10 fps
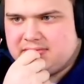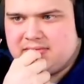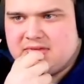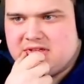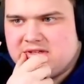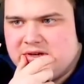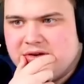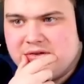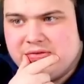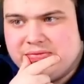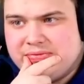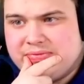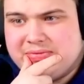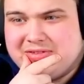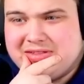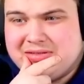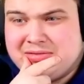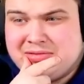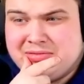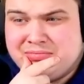So,
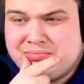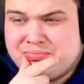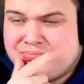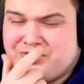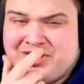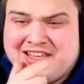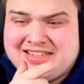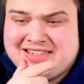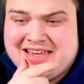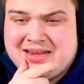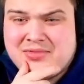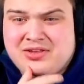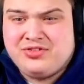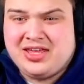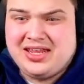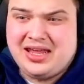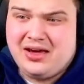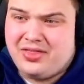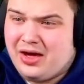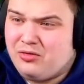pretty insane. I mean, if we hit it now,
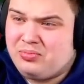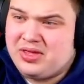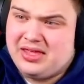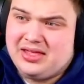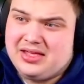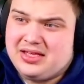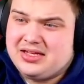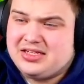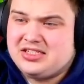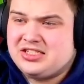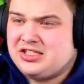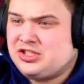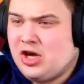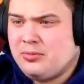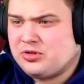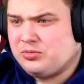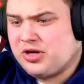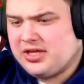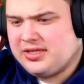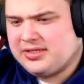that would be so much money.